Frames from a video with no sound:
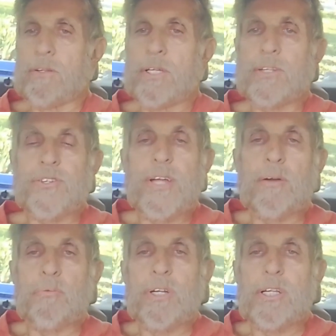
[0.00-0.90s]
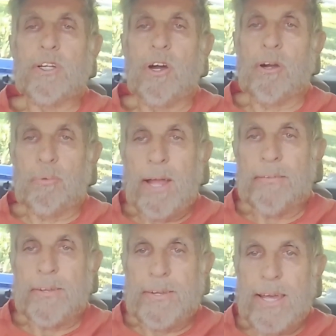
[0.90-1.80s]
It's not really our
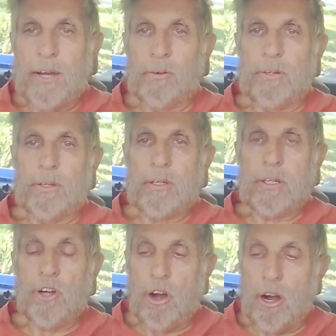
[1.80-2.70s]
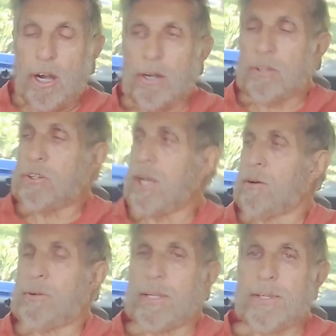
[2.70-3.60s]
around-the-town car, not
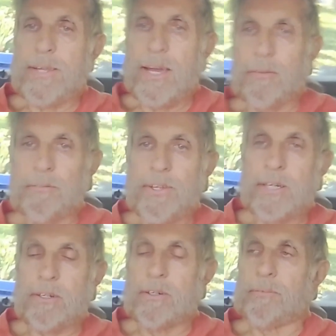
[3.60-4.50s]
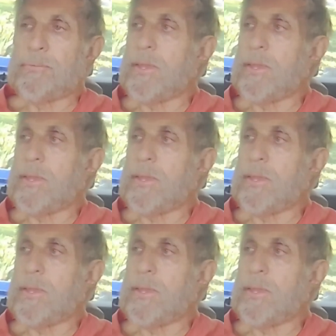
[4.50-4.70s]
around-the-town vehicle.